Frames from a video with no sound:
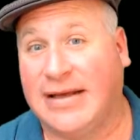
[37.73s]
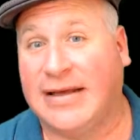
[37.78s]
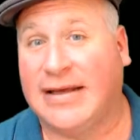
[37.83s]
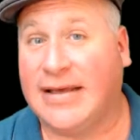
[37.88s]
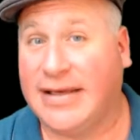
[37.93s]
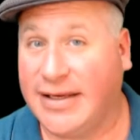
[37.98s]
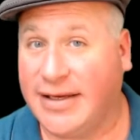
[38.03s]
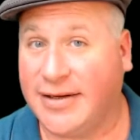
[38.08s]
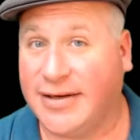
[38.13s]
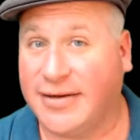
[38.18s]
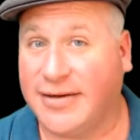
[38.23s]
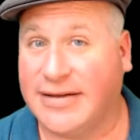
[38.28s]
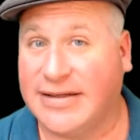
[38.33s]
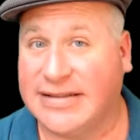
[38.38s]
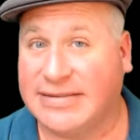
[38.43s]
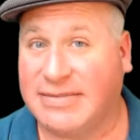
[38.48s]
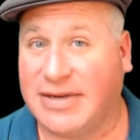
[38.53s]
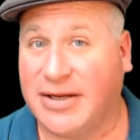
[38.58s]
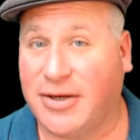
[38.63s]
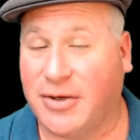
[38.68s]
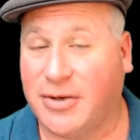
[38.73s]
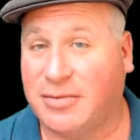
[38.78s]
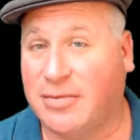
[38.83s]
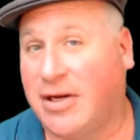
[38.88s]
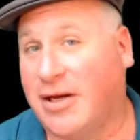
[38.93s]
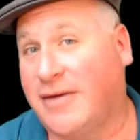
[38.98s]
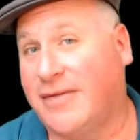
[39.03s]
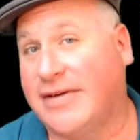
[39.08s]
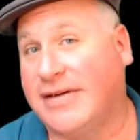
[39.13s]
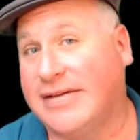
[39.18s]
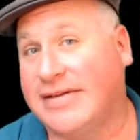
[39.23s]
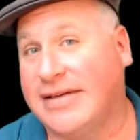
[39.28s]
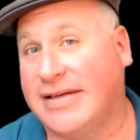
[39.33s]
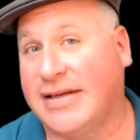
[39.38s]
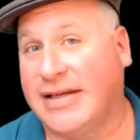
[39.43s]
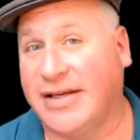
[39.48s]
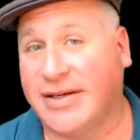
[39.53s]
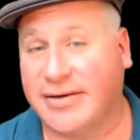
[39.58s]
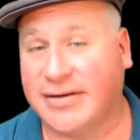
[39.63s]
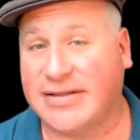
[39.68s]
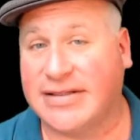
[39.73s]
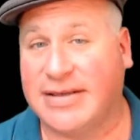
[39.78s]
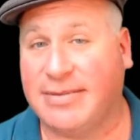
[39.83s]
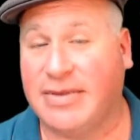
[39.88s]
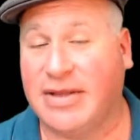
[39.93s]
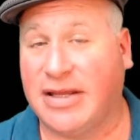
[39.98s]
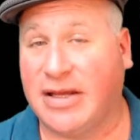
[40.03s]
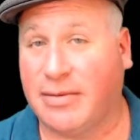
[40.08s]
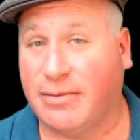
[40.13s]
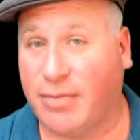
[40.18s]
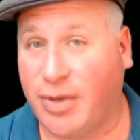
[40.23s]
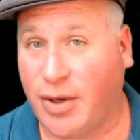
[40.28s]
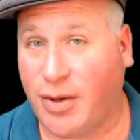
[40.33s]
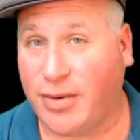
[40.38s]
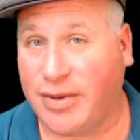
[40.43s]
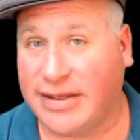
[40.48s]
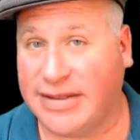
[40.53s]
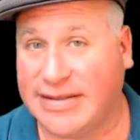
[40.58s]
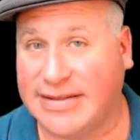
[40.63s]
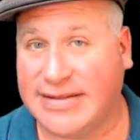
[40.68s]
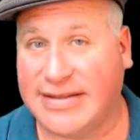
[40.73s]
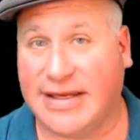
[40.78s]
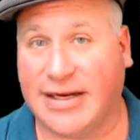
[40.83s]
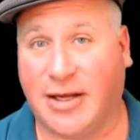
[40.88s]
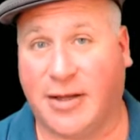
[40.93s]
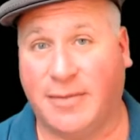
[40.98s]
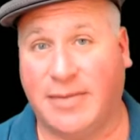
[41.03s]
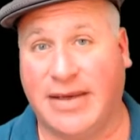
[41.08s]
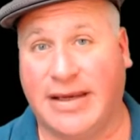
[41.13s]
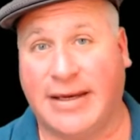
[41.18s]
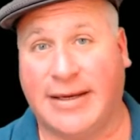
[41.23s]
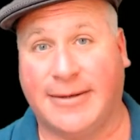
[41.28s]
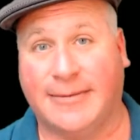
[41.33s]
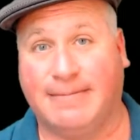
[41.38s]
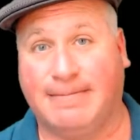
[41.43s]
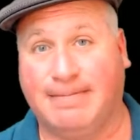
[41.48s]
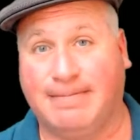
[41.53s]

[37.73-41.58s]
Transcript: Here is my home office, and here are some of the components that help me out.